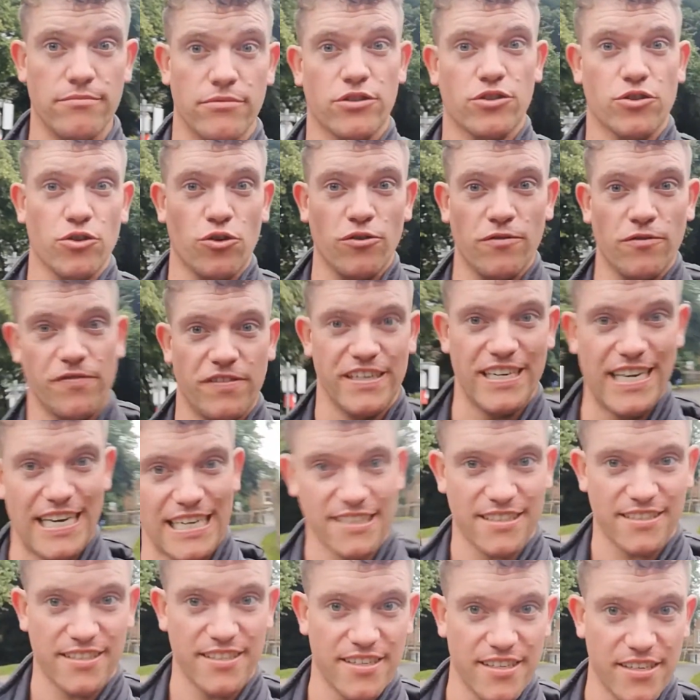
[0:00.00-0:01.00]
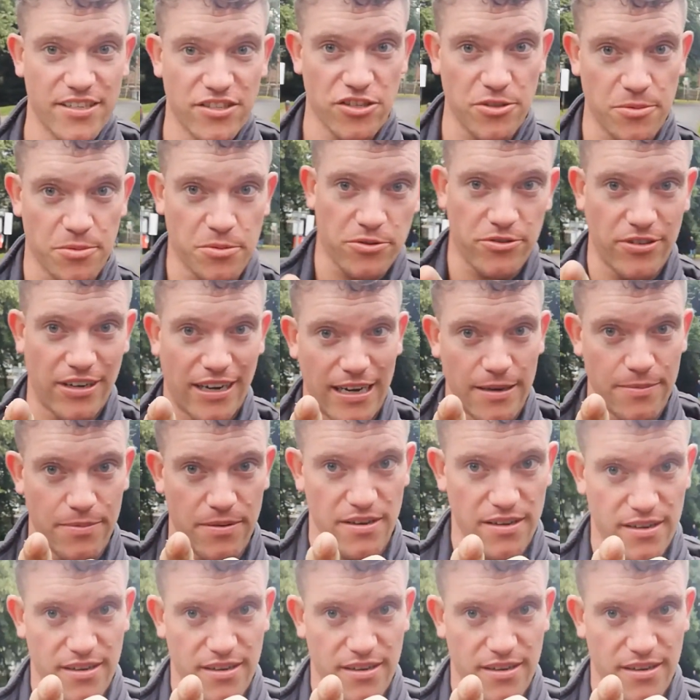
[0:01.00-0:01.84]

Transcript: don't forget to subscribe.